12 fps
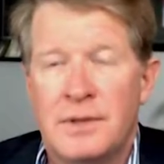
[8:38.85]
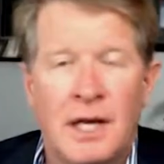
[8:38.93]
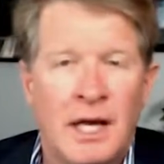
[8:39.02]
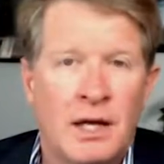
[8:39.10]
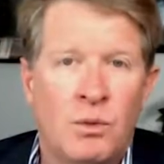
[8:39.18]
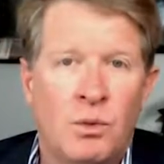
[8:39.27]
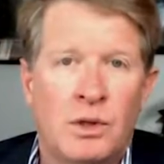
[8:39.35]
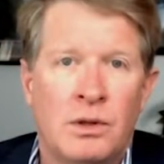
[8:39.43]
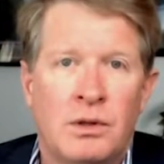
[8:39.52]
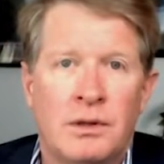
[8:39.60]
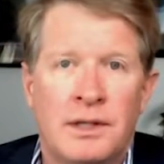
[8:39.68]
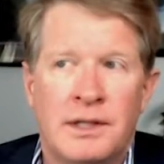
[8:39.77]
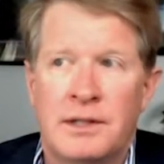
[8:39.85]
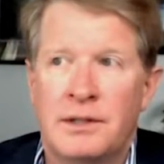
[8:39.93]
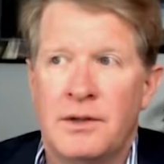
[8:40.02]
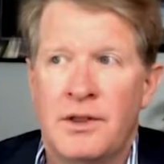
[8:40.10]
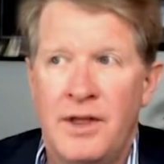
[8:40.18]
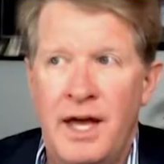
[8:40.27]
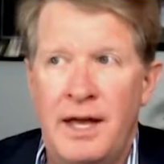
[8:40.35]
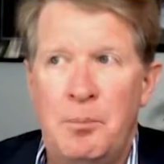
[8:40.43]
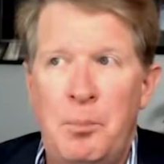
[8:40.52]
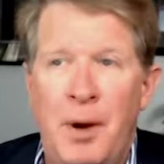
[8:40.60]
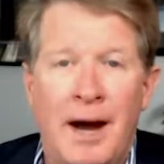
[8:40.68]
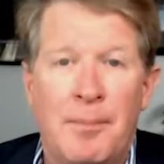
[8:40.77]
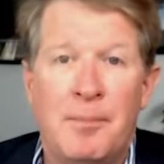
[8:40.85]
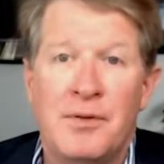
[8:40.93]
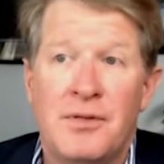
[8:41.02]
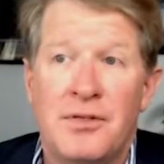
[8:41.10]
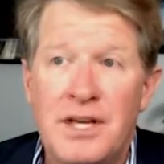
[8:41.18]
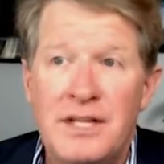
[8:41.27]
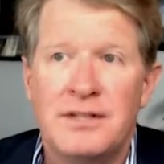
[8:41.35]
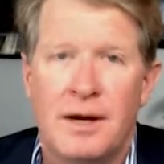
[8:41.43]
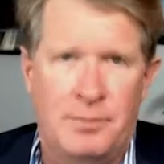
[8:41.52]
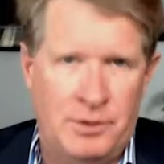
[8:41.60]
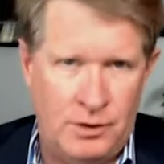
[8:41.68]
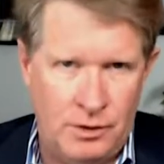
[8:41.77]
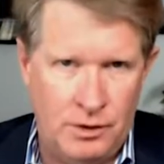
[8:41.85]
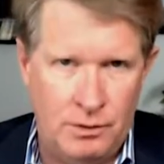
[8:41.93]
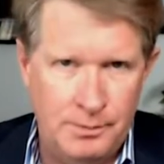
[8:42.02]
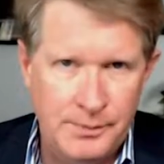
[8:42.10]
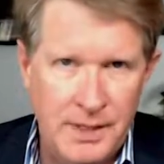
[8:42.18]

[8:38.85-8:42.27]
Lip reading: and it will then pop this up to you.